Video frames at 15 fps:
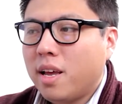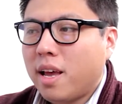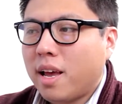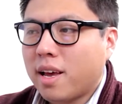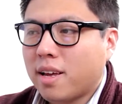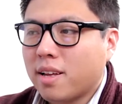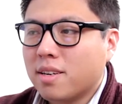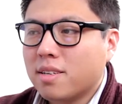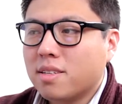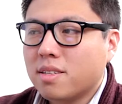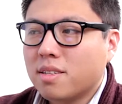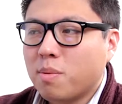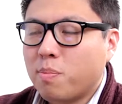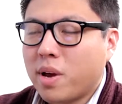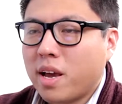and
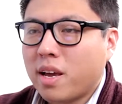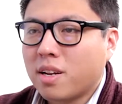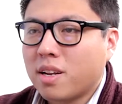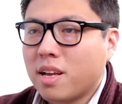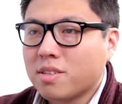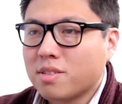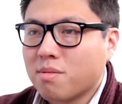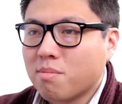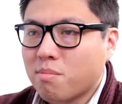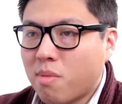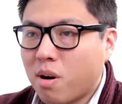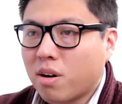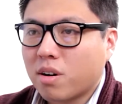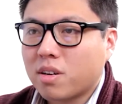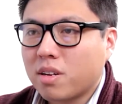the pan as the
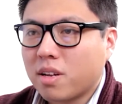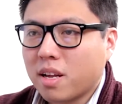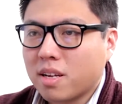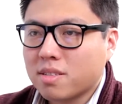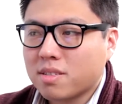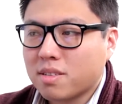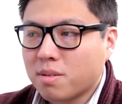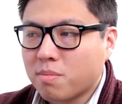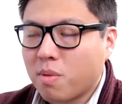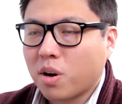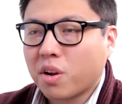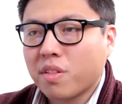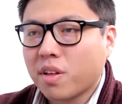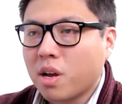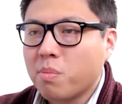mark
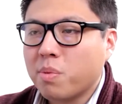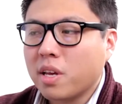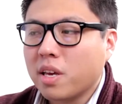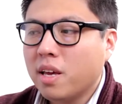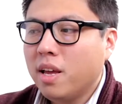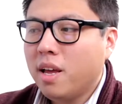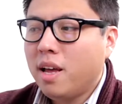of the company.